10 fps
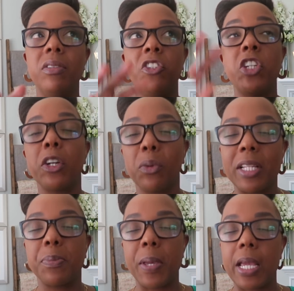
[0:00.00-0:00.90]

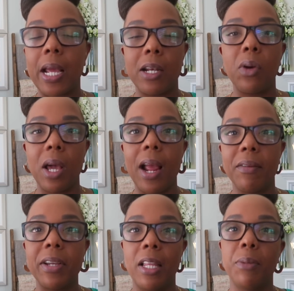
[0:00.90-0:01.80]
generally speaking, I know not
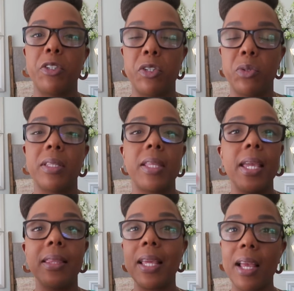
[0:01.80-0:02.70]
every elementary student,
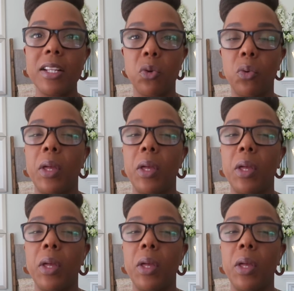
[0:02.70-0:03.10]
they like school.